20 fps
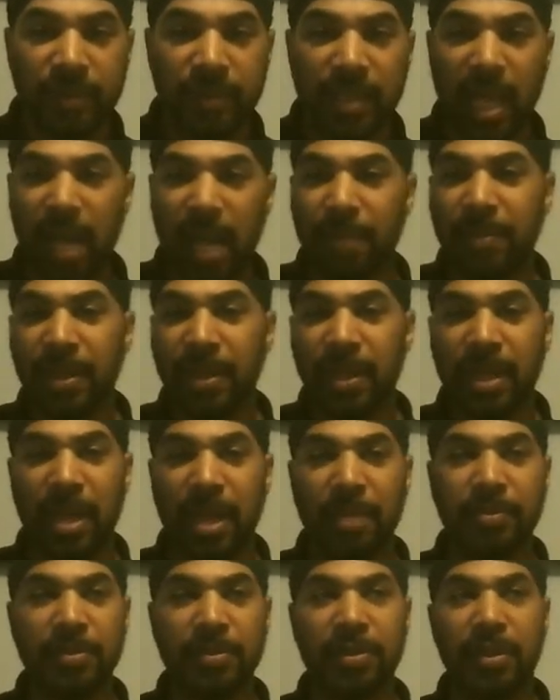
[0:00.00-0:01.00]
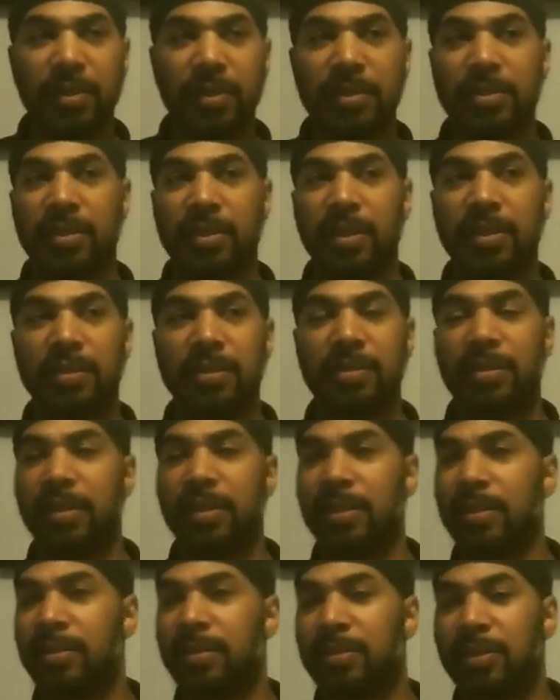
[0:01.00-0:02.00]
Not being able to
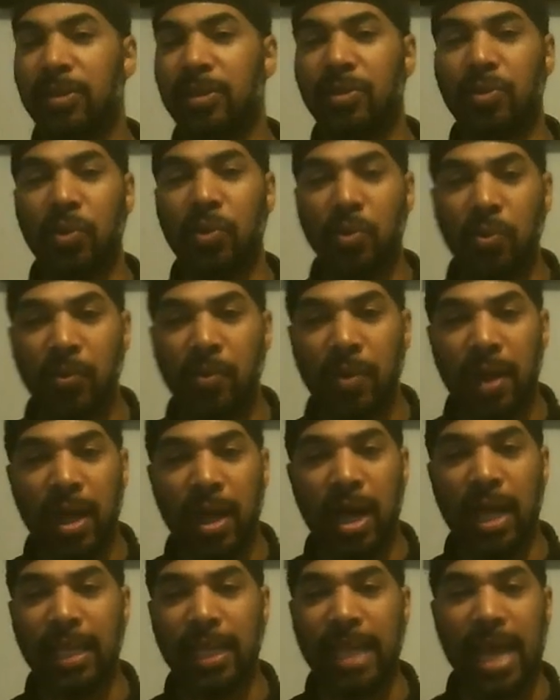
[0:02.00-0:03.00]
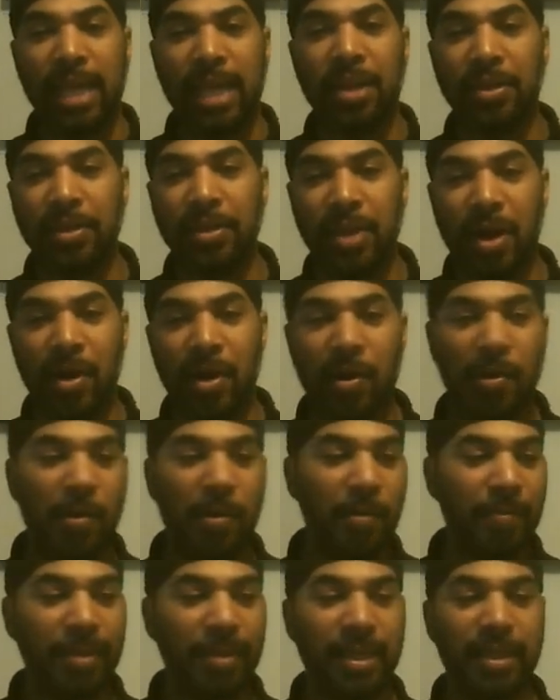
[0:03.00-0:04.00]
do a lot on your
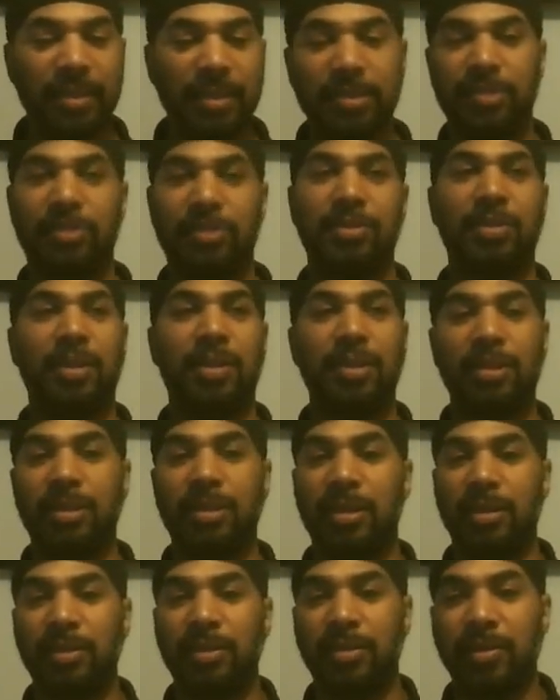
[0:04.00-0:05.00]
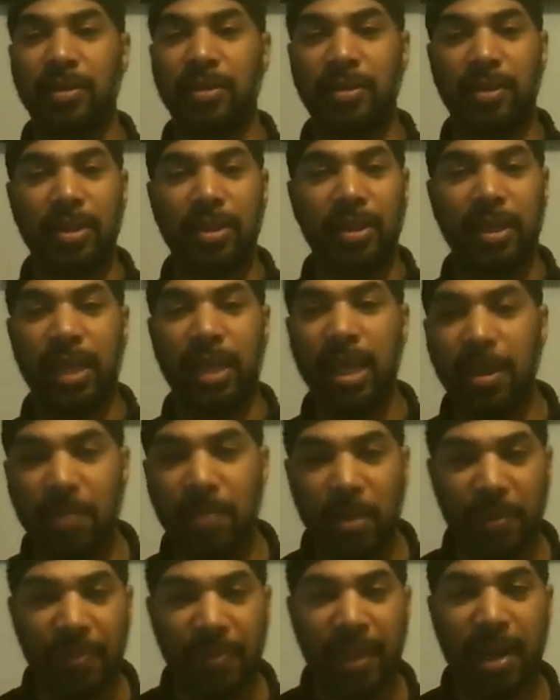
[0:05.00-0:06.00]
own because the
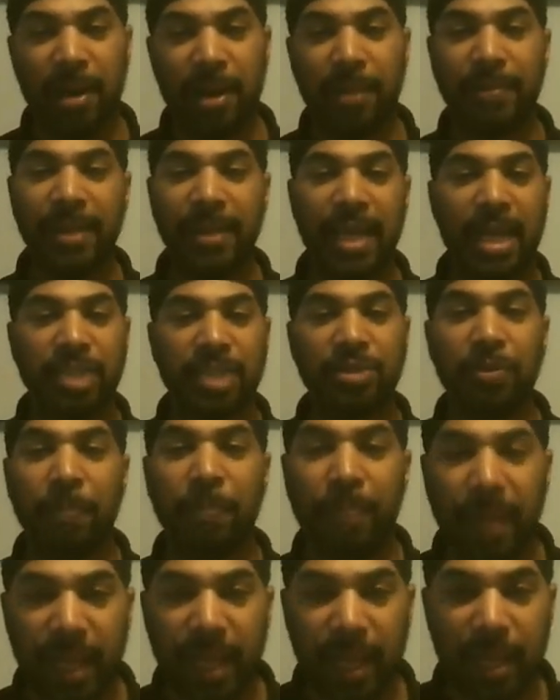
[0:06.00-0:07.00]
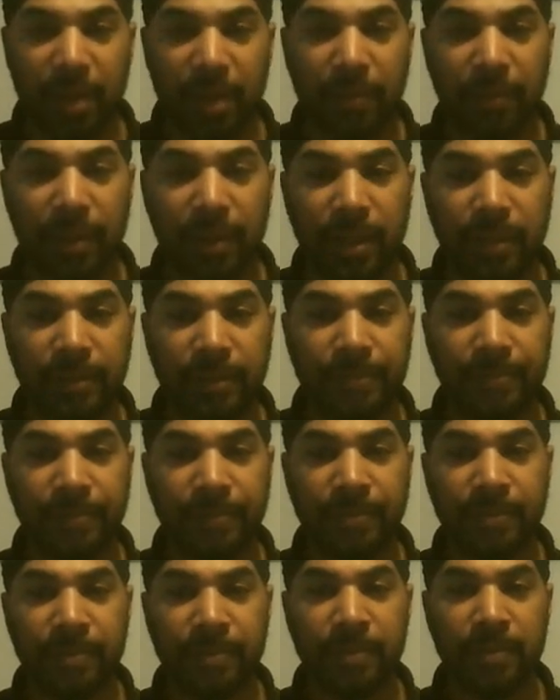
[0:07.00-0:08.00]
chemotherapy got you bedridden.
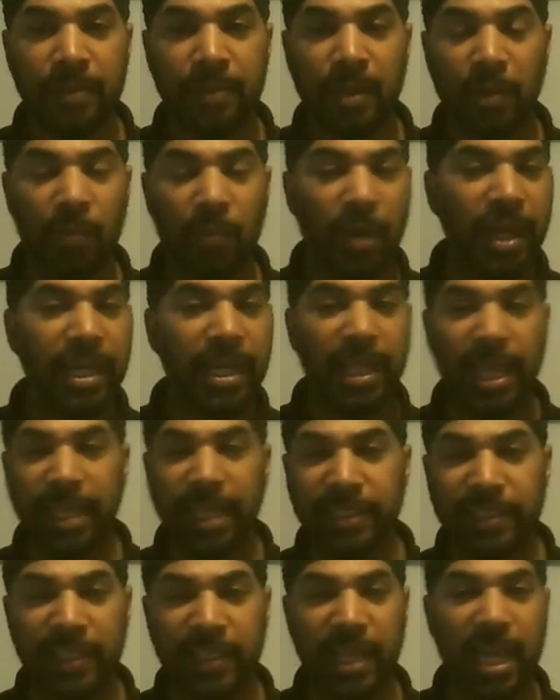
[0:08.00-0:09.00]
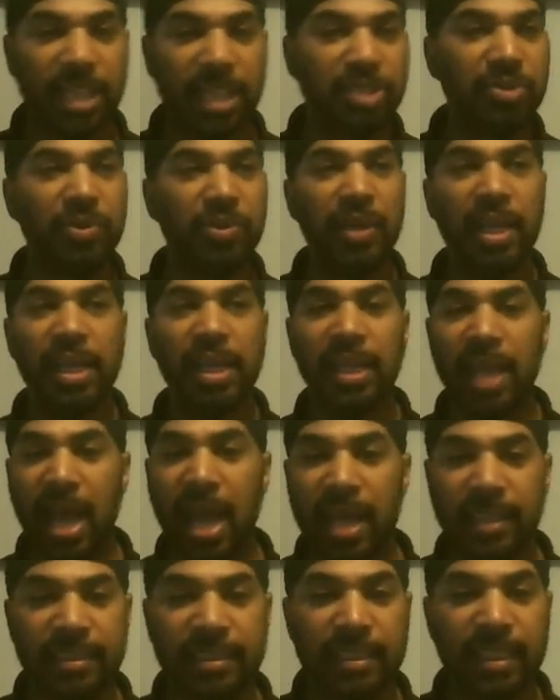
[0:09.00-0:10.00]
Radiation got you
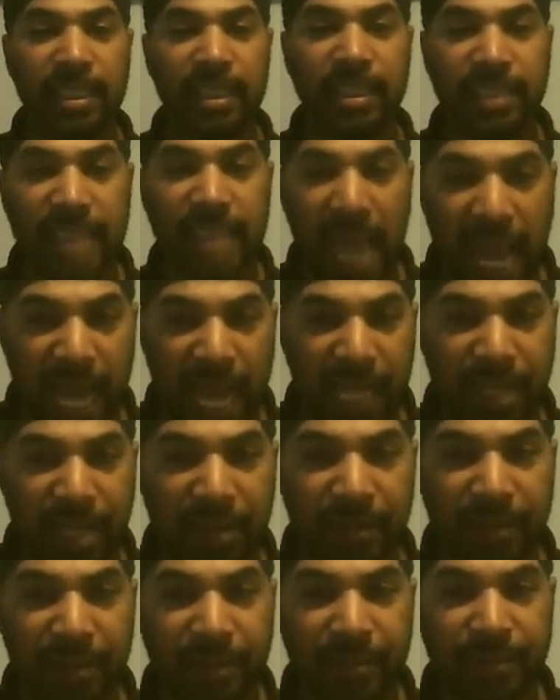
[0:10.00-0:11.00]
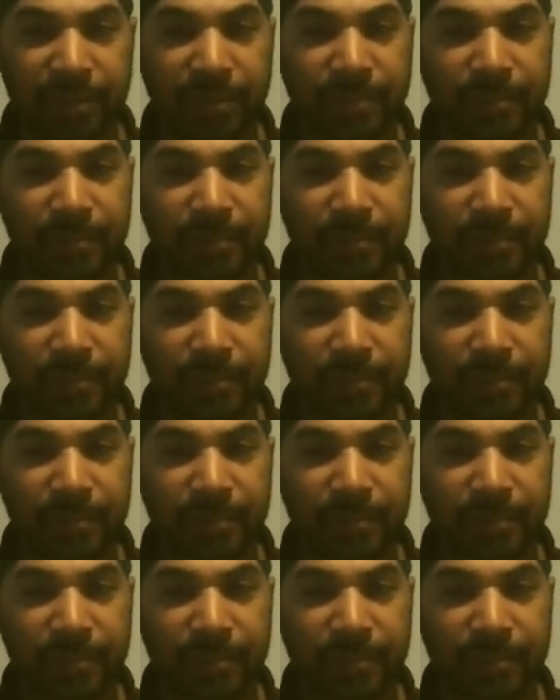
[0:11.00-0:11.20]
constantly tired.